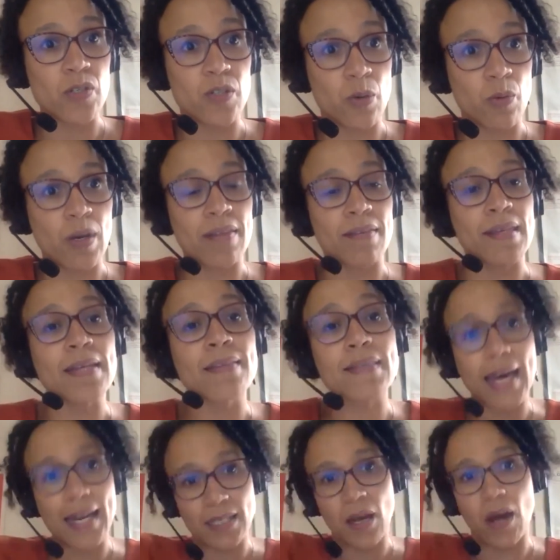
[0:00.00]
So I think
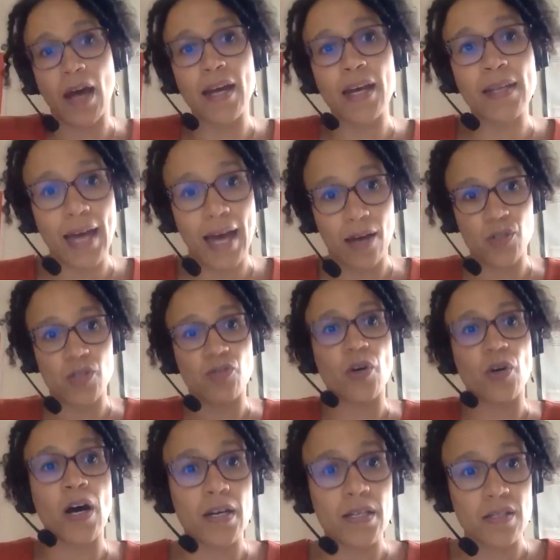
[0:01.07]
that allows
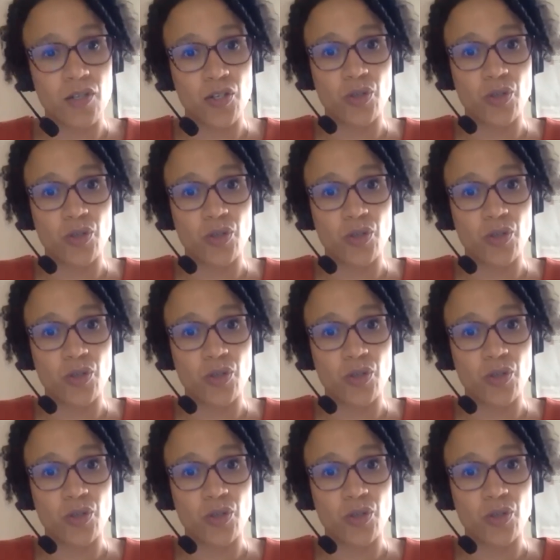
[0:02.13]
for us